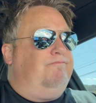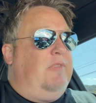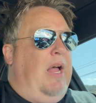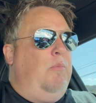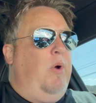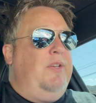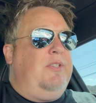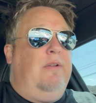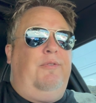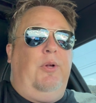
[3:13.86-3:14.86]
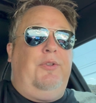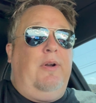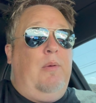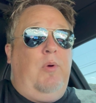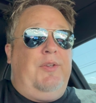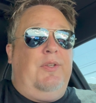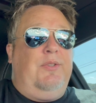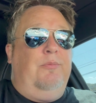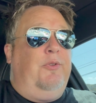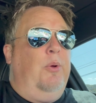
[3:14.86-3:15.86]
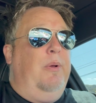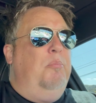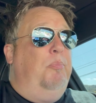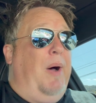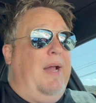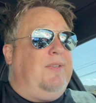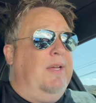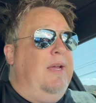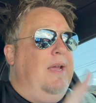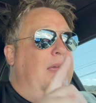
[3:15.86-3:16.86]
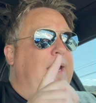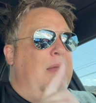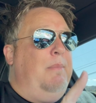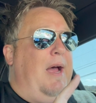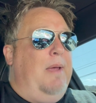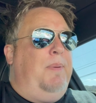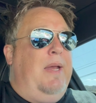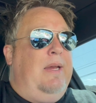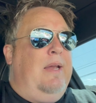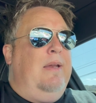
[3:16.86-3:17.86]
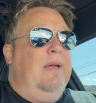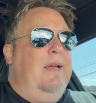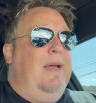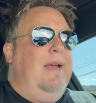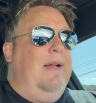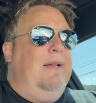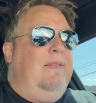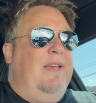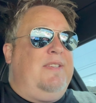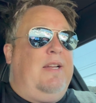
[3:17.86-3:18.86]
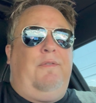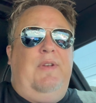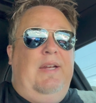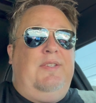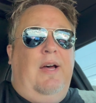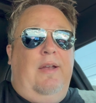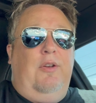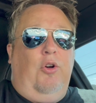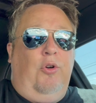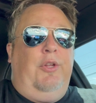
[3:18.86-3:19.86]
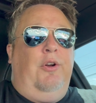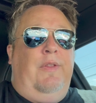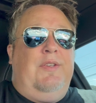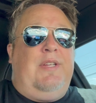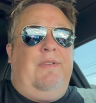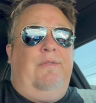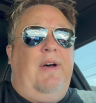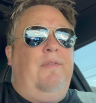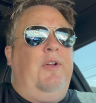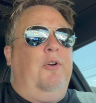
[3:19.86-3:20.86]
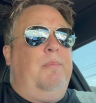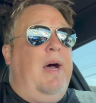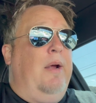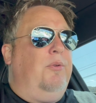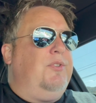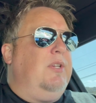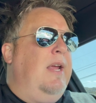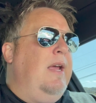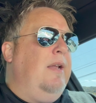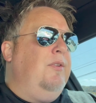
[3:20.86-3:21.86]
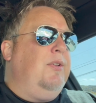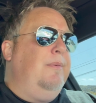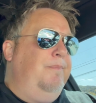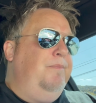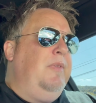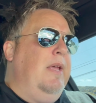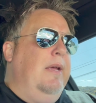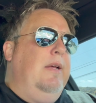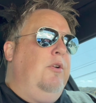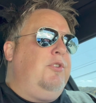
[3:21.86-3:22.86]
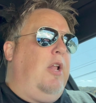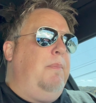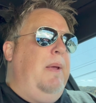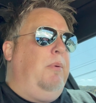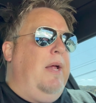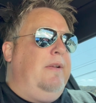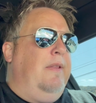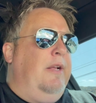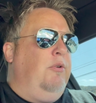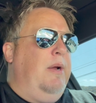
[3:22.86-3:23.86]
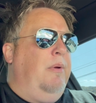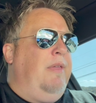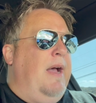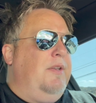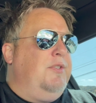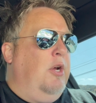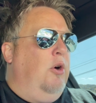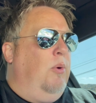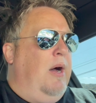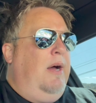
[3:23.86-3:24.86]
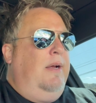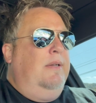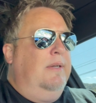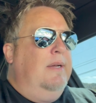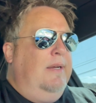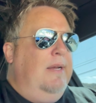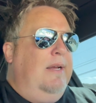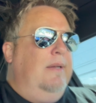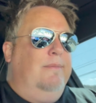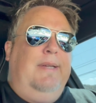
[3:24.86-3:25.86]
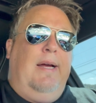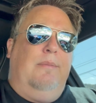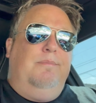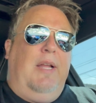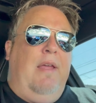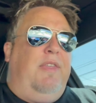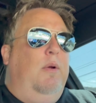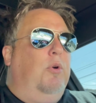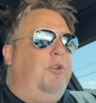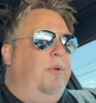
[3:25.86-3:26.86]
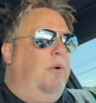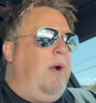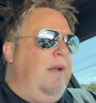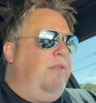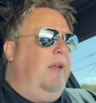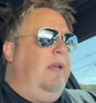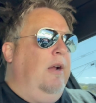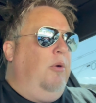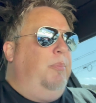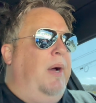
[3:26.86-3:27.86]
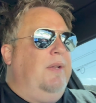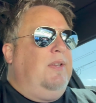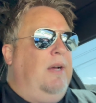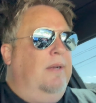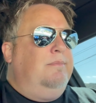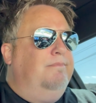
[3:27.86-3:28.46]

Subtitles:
I'm wasting a filter and I'm wasting some fluid. But in my opinion, this stuff needs done earlier than 7,500 miles. And there's a lot of people out there that agree with that. So yeah, I think we're doing the right thing here. But sorry.